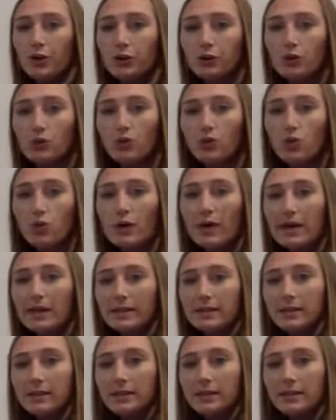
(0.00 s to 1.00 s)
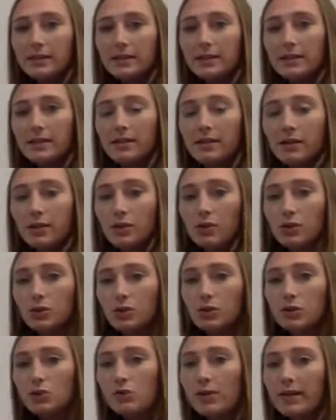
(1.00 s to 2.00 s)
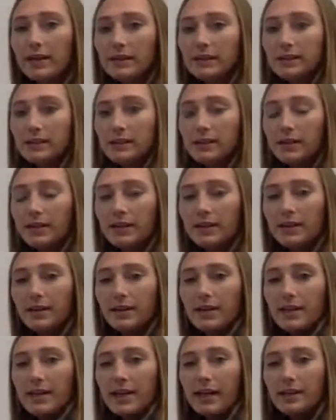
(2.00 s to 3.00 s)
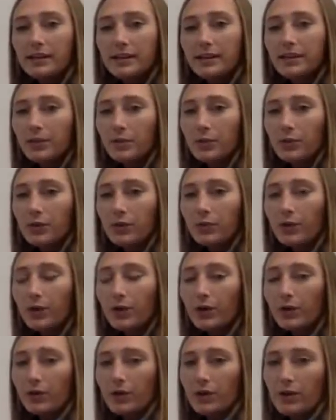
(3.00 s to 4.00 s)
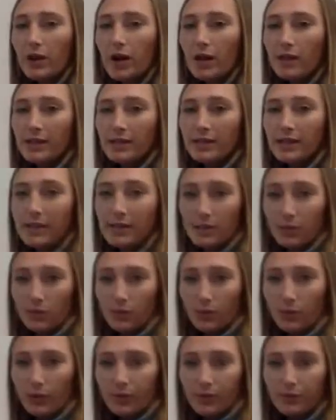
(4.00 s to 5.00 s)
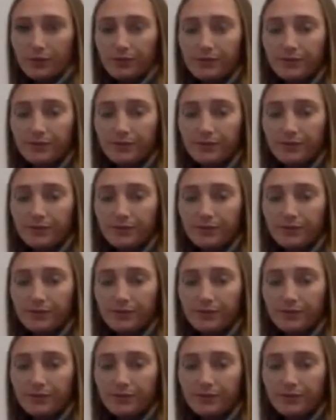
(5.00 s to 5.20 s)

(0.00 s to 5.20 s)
Twist. Twist. Is this a real word or a nonsense word?